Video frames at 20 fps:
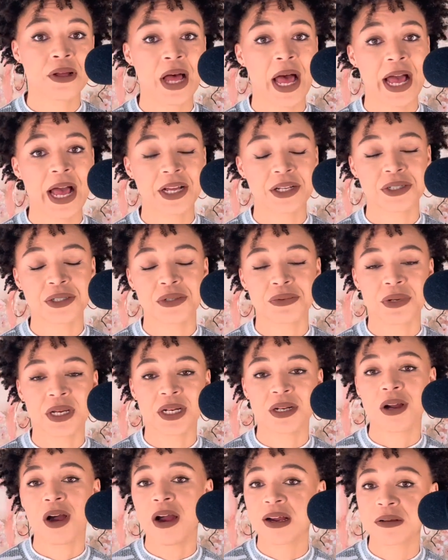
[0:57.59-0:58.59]
I do
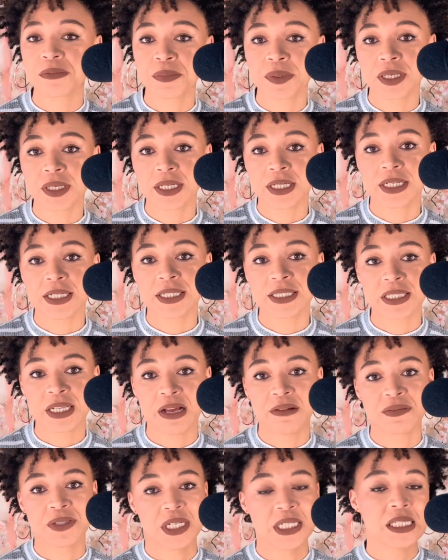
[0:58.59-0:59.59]
red carpets.
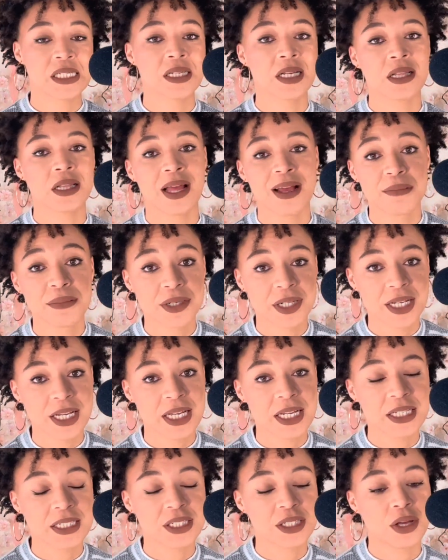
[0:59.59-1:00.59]
I've done
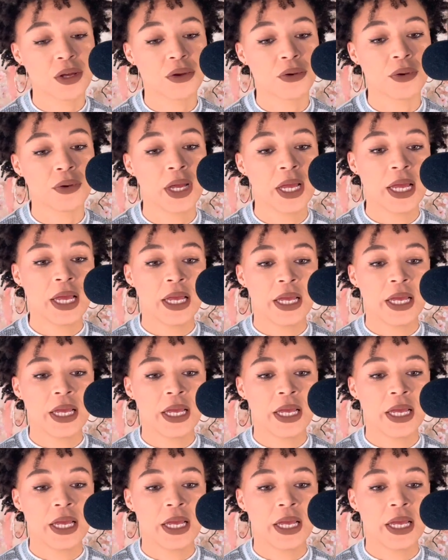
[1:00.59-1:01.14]
celebrities. So